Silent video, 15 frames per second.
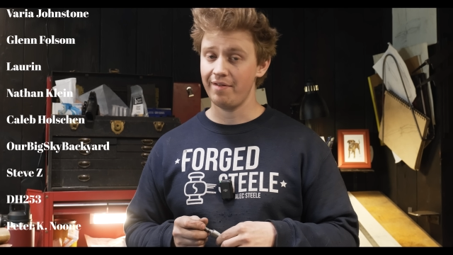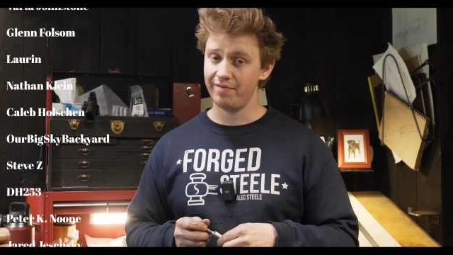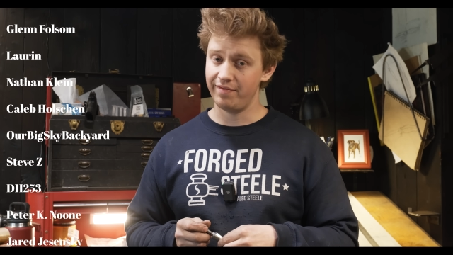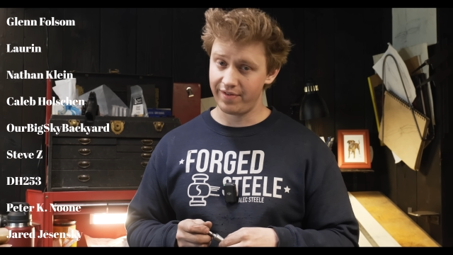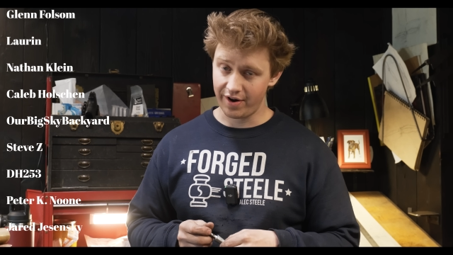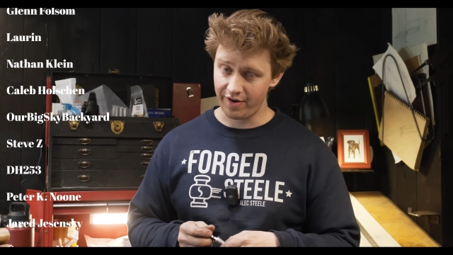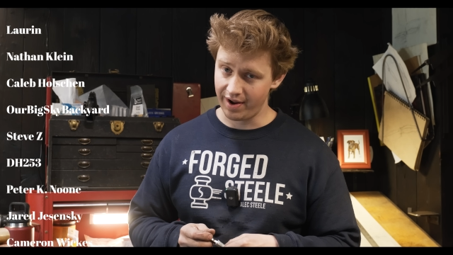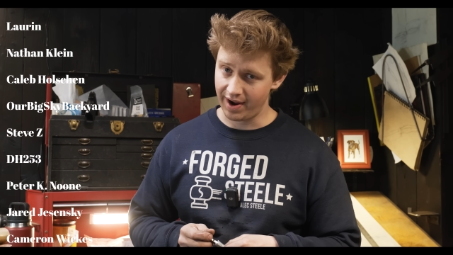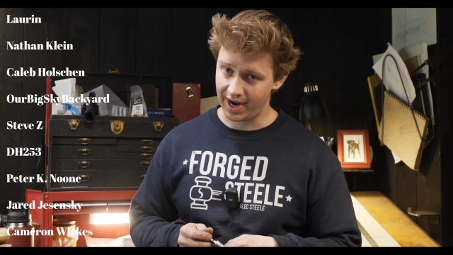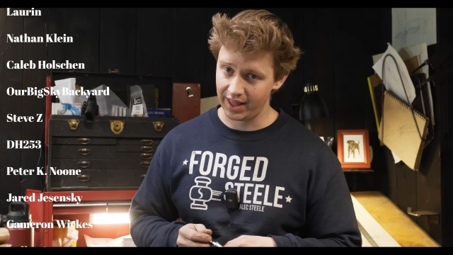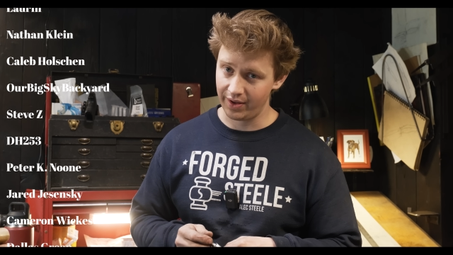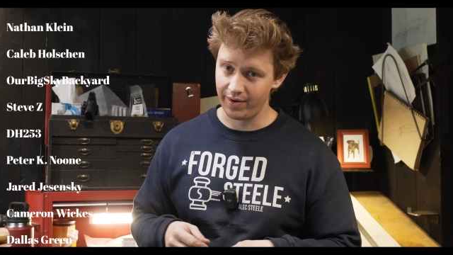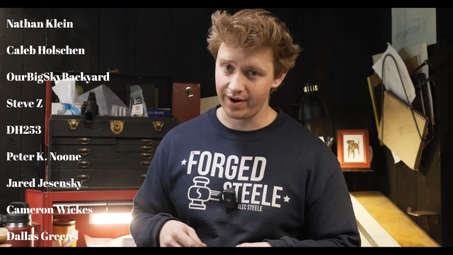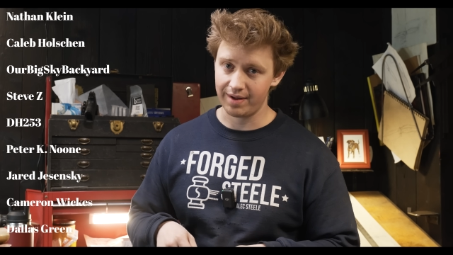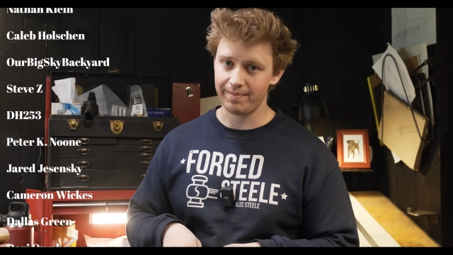very
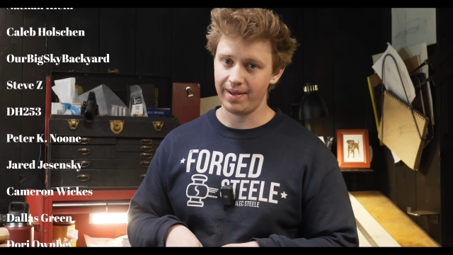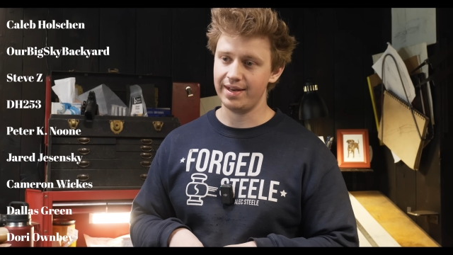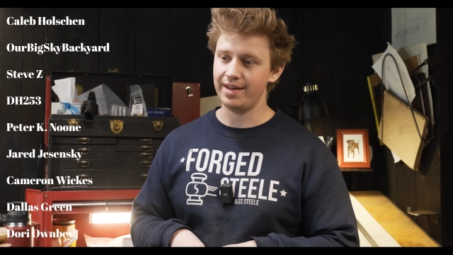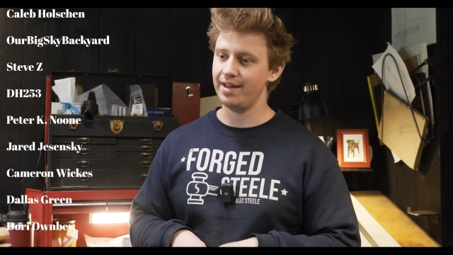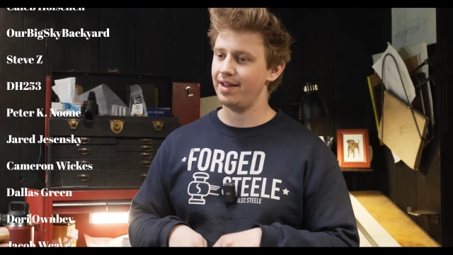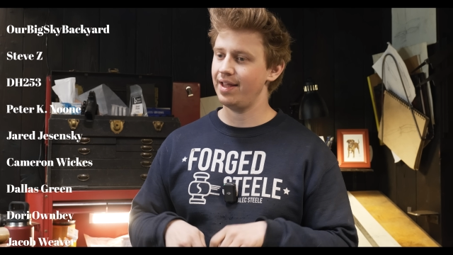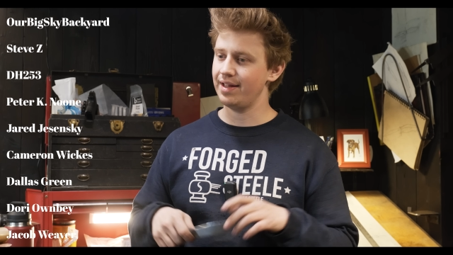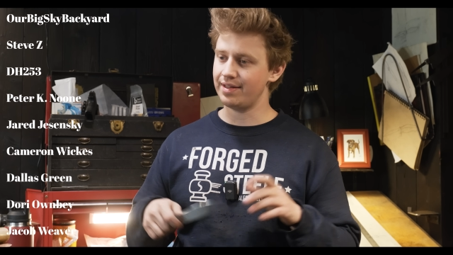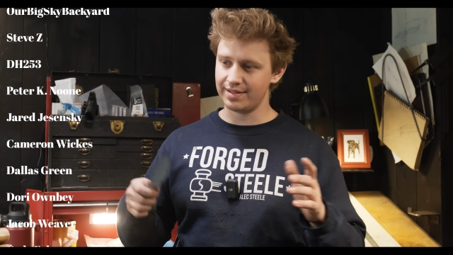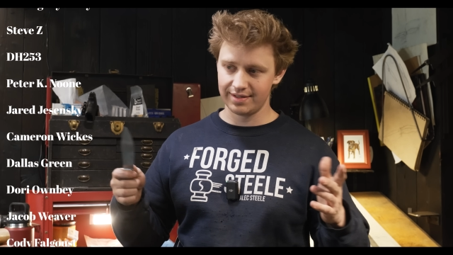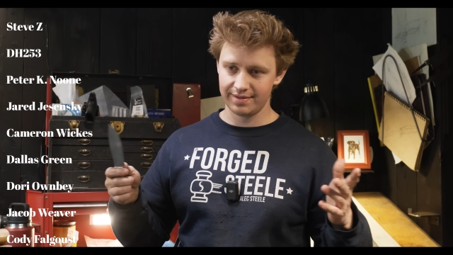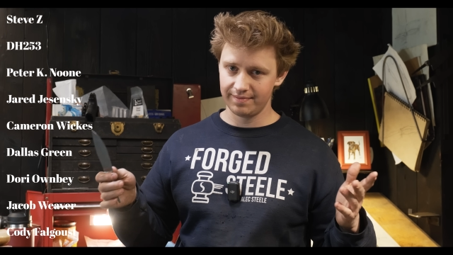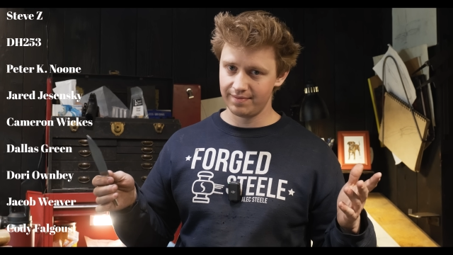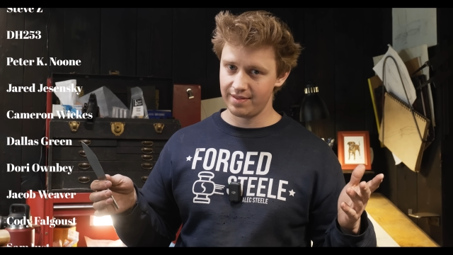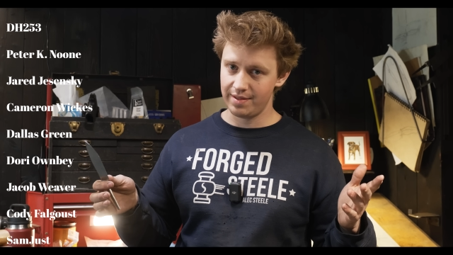highly recommend it.
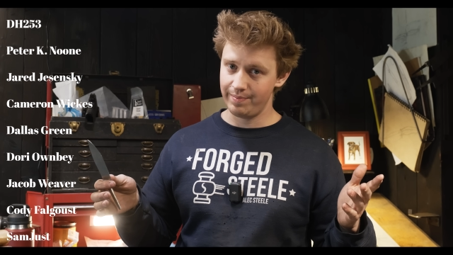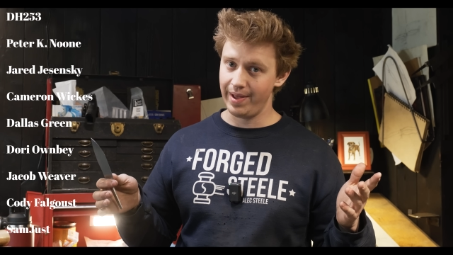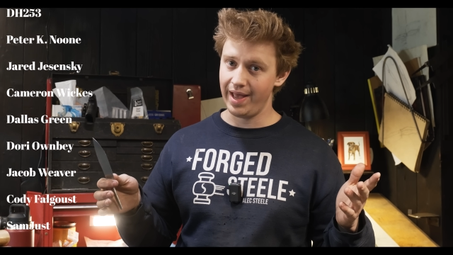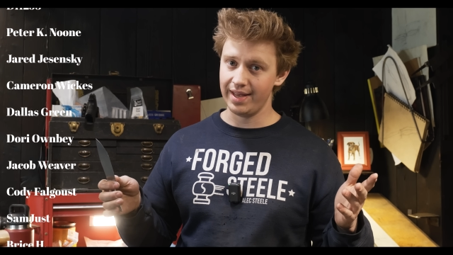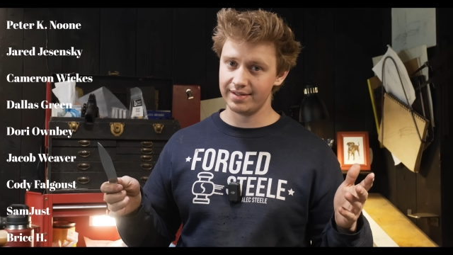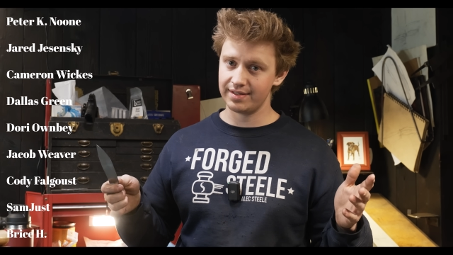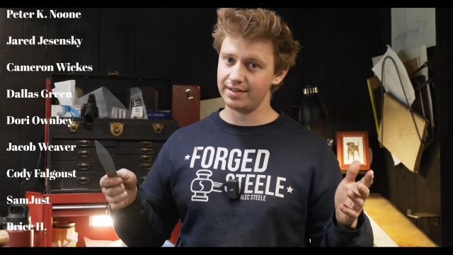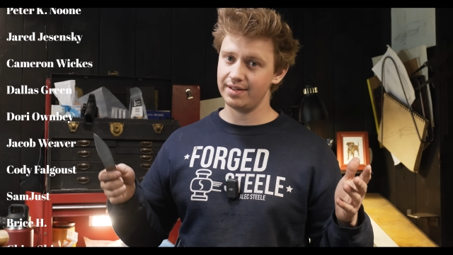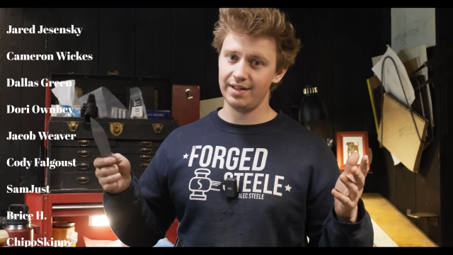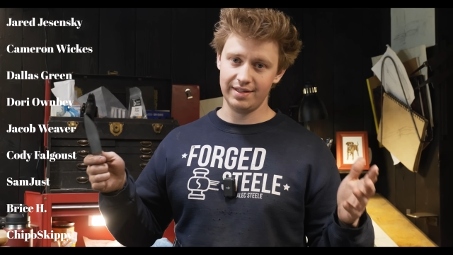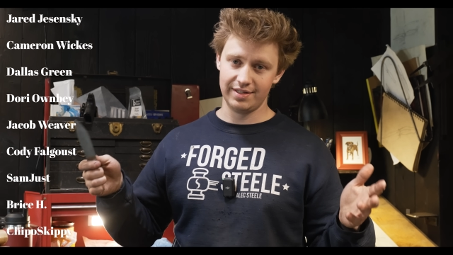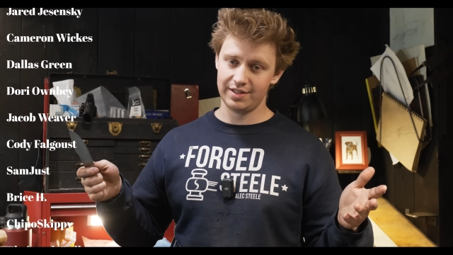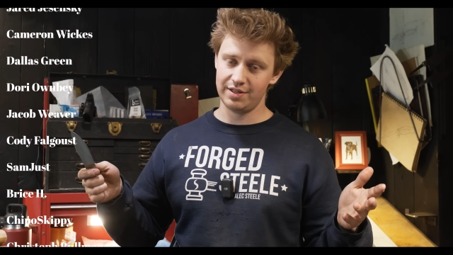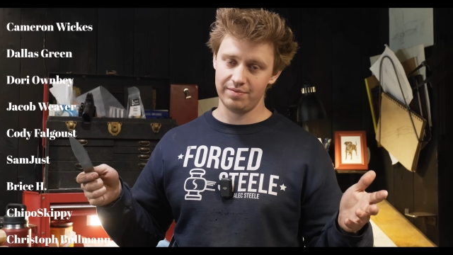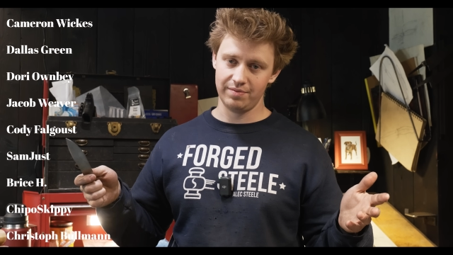It's the best.
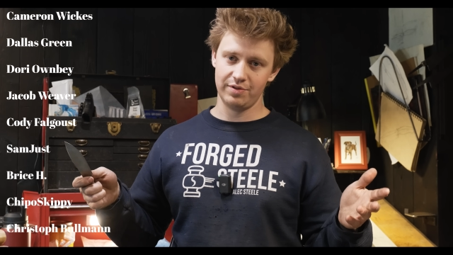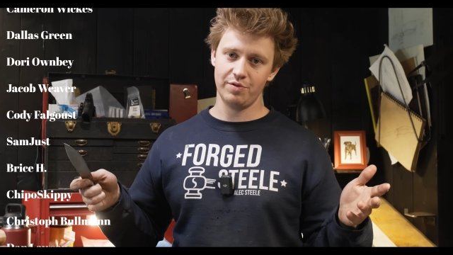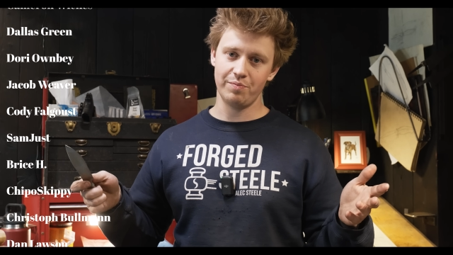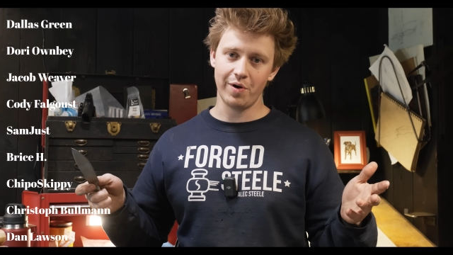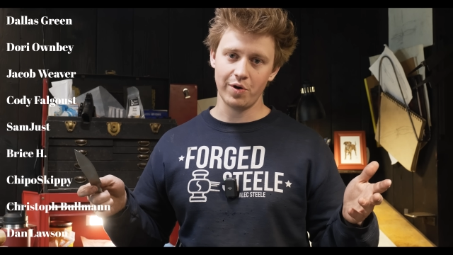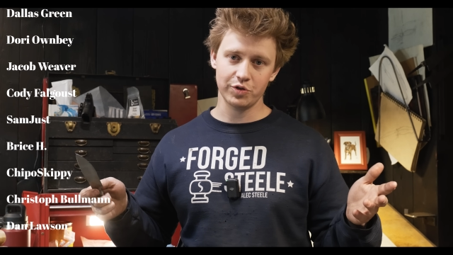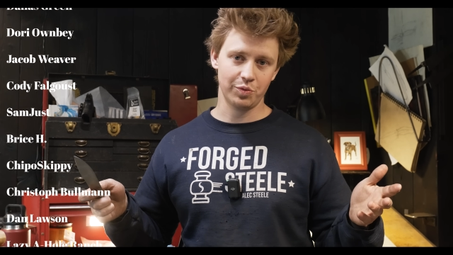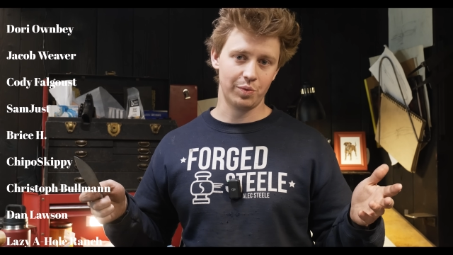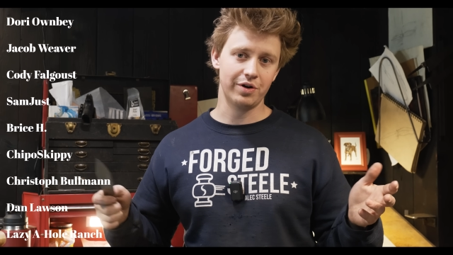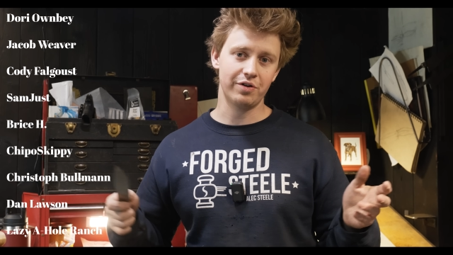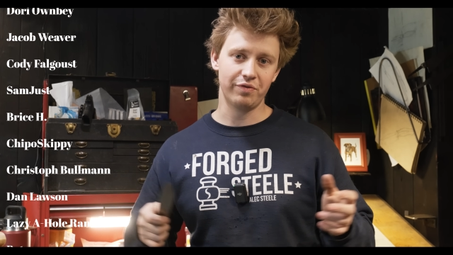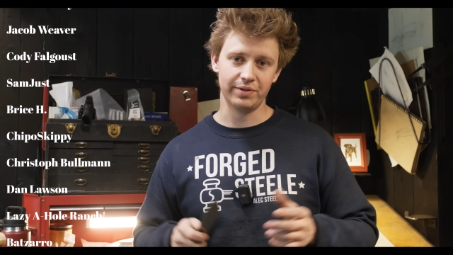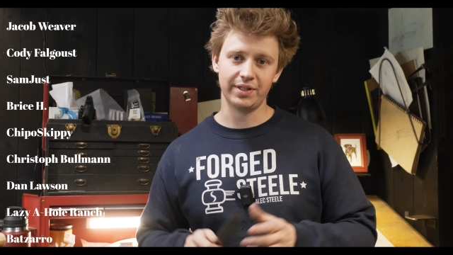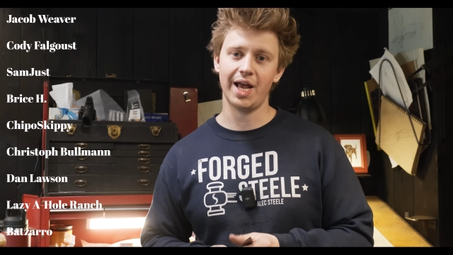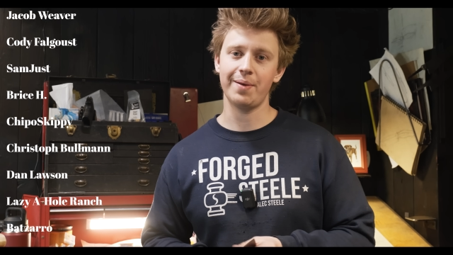It's the most
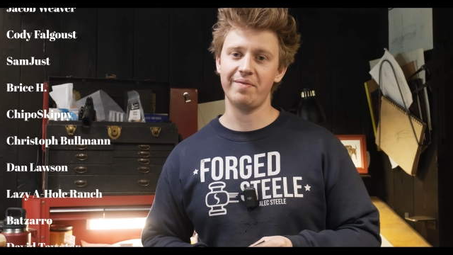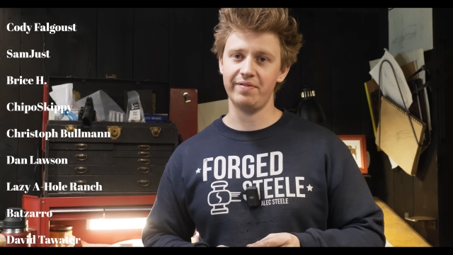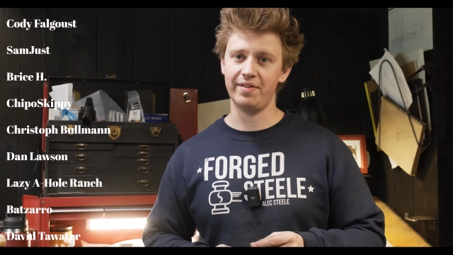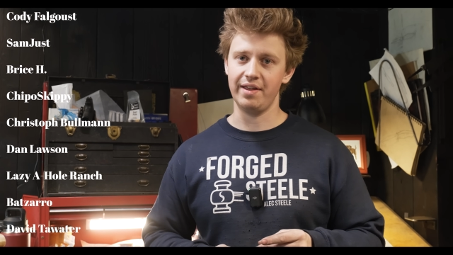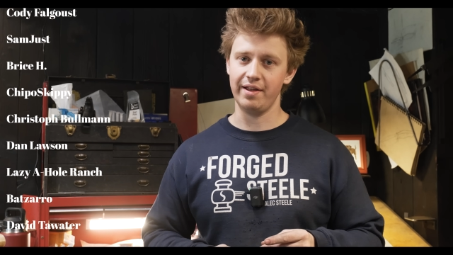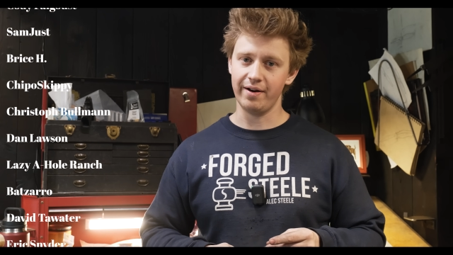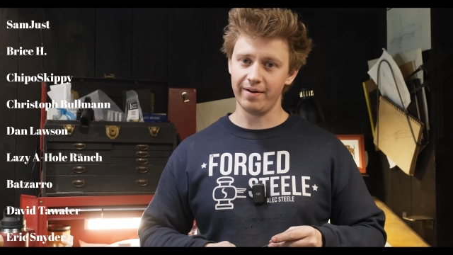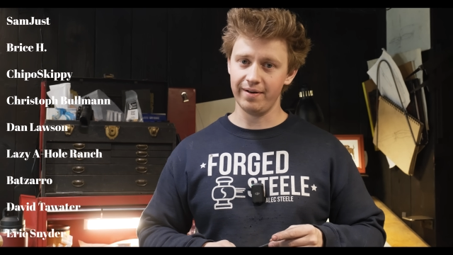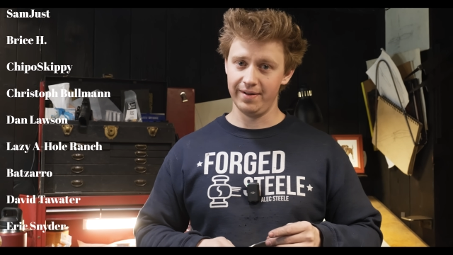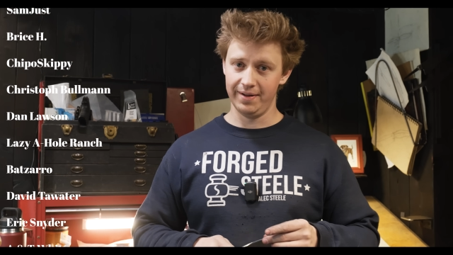wonderful time of the year.